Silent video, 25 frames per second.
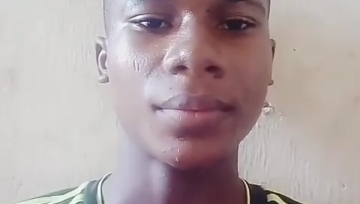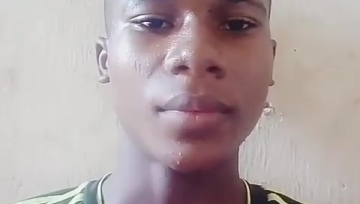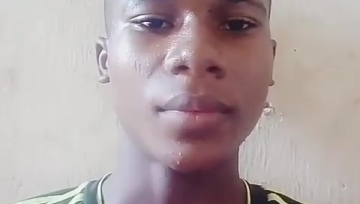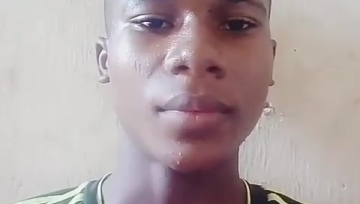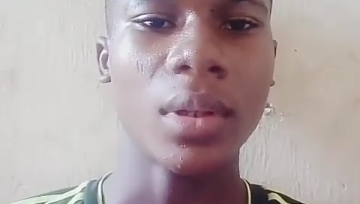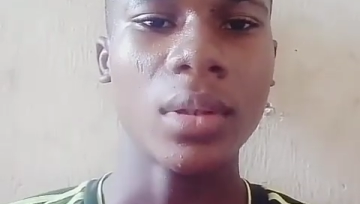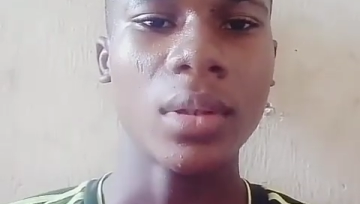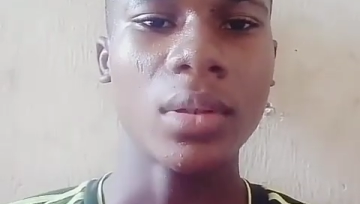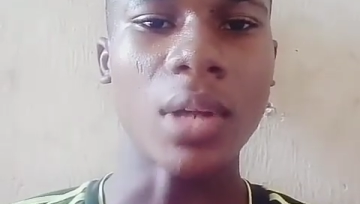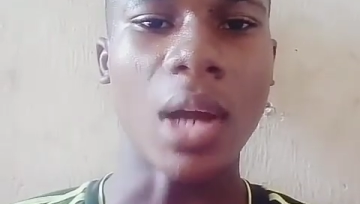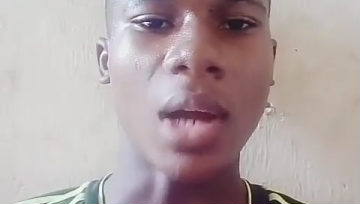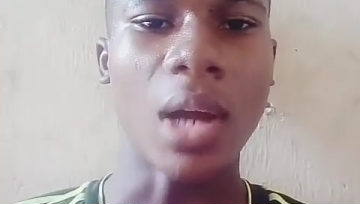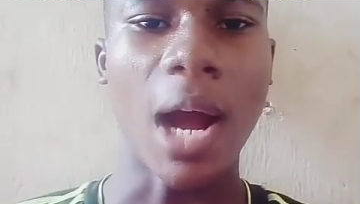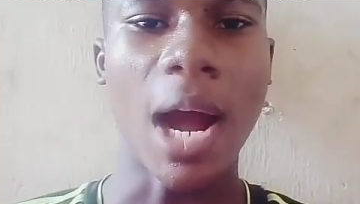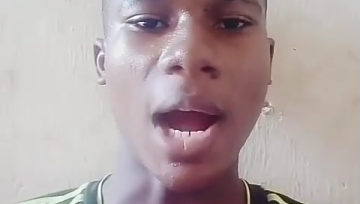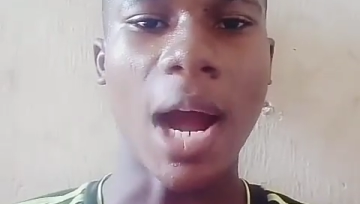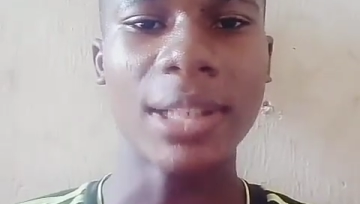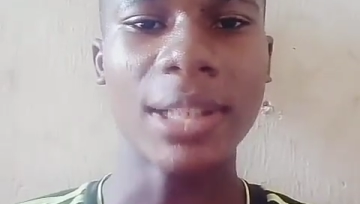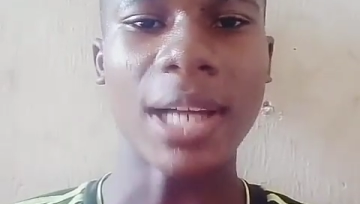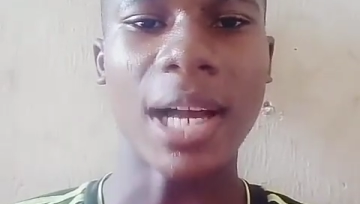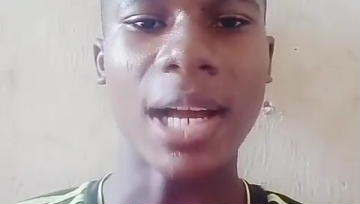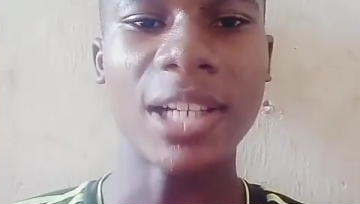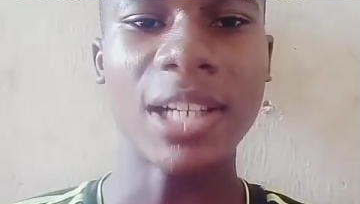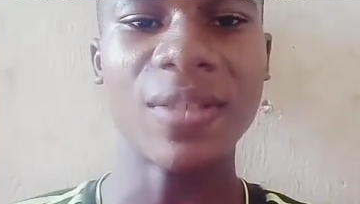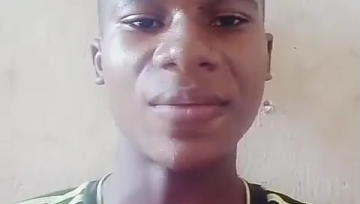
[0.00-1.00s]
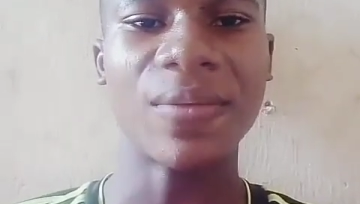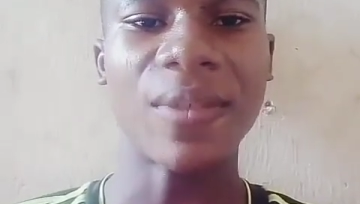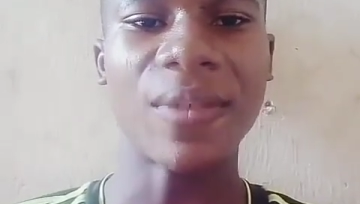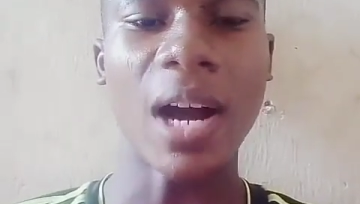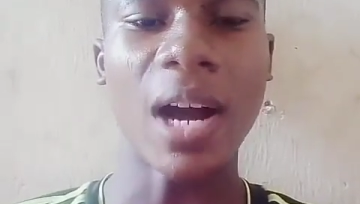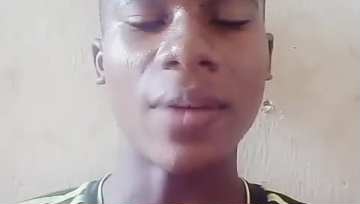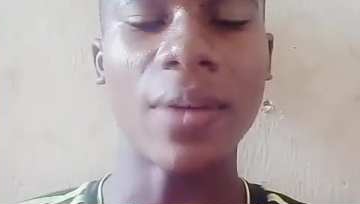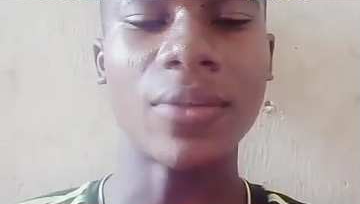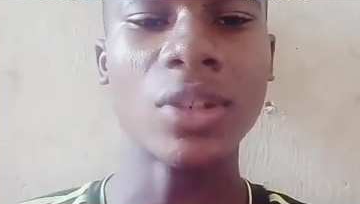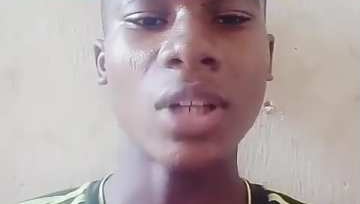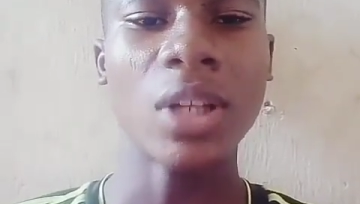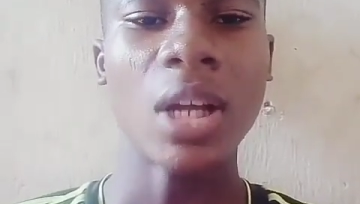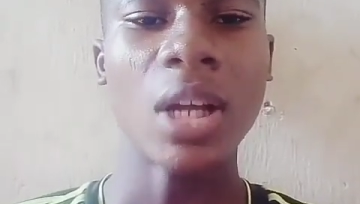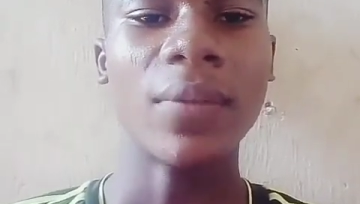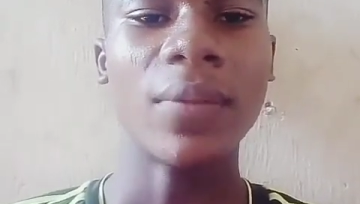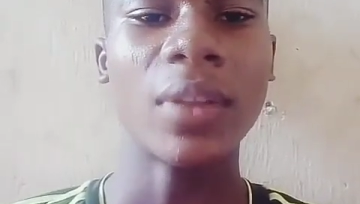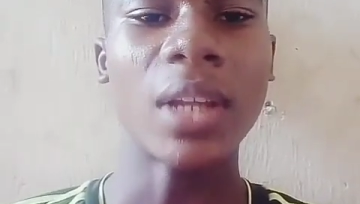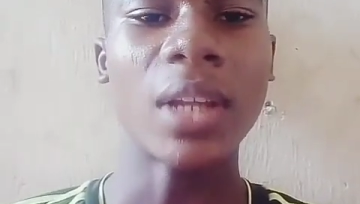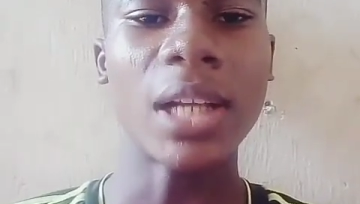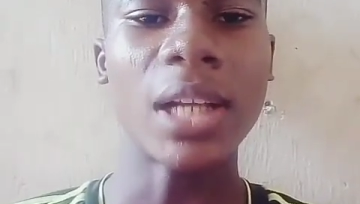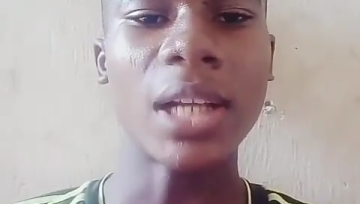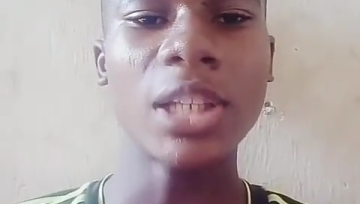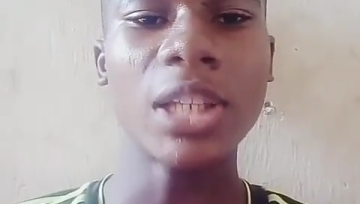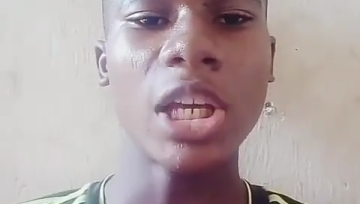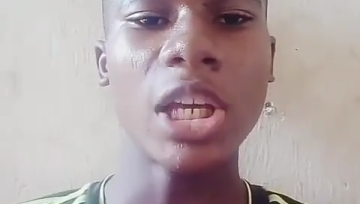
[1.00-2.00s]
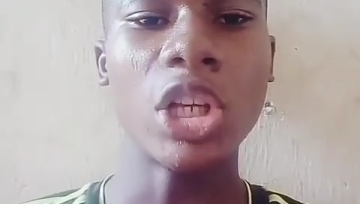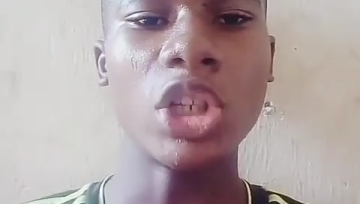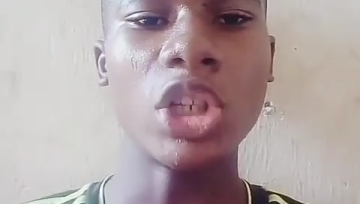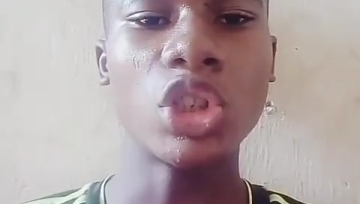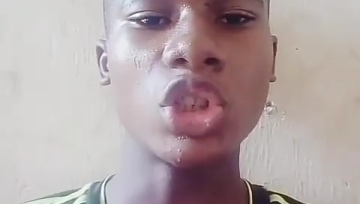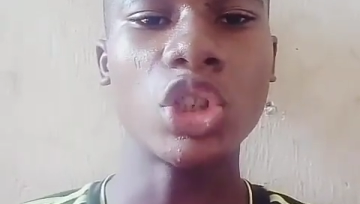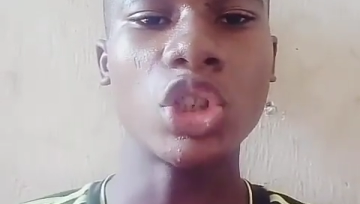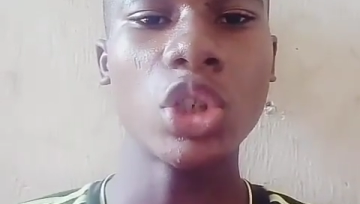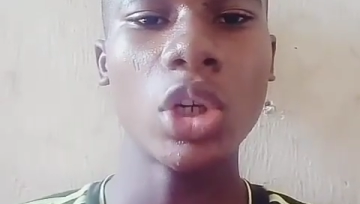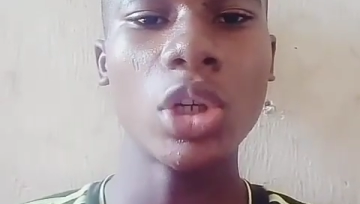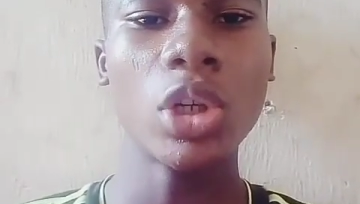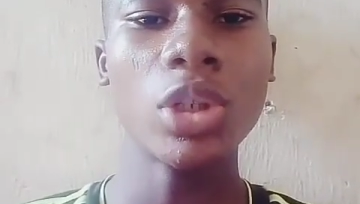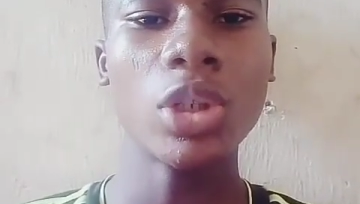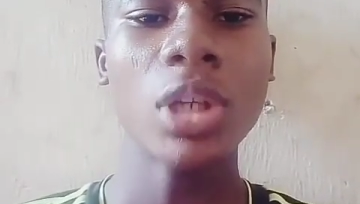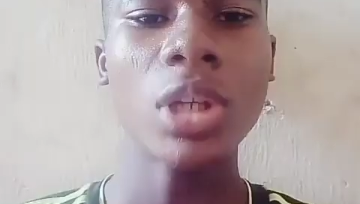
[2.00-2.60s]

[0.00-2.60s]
The heart has valves that ensures